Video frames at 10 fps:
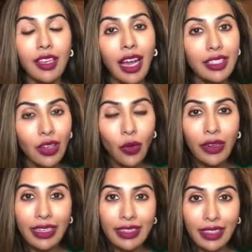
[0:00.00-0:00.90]
Not
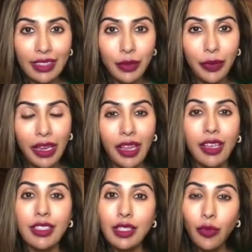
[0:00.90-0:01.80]
only this, but
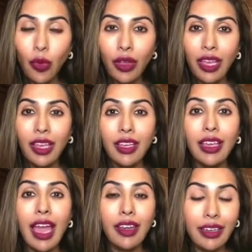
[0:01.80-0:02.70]
smoking
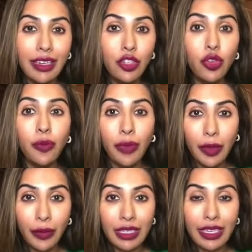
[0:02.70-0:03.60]
can lead to
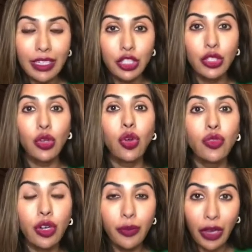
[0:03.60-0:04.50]
pigmentation
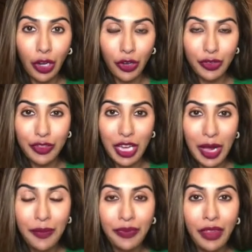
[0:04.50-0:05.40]
over a period of
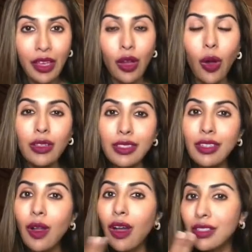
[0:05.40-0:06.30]
time. Also,
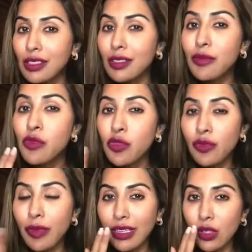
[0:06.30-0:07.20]
the constant
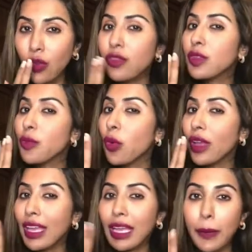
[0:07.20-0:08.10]
movement of
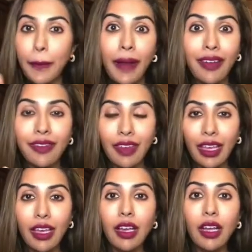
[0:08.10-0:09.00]
smoking and
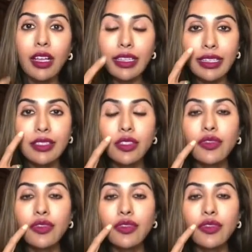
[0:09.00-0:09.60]
puffing leads